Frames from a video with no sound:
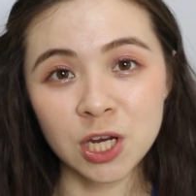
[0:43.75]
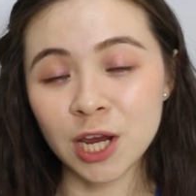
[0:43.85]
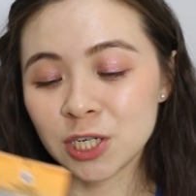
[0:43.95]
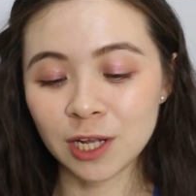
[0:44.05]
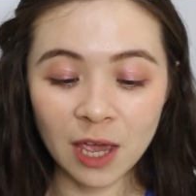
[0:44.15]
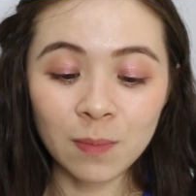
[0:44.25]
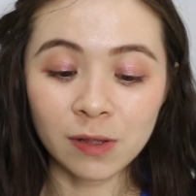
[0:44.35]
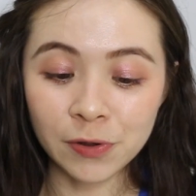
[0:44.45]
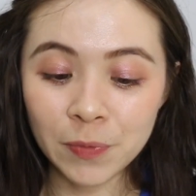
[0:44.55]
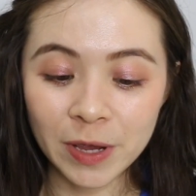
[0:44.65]
changed the game a
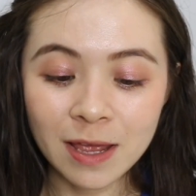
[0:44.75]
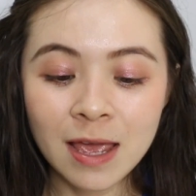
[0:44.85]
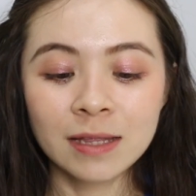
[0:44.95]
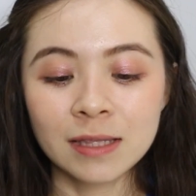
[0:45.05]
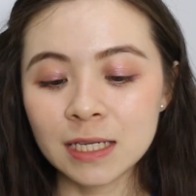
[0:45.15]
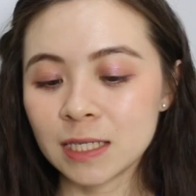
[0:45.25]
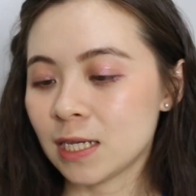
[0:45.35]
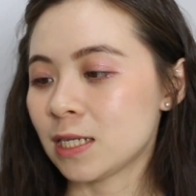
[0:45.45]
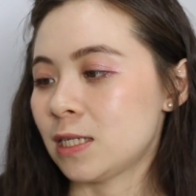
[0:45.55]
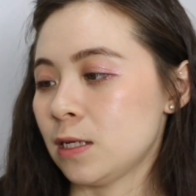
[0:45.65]
little bit. This
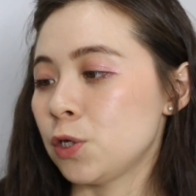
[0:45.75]
is the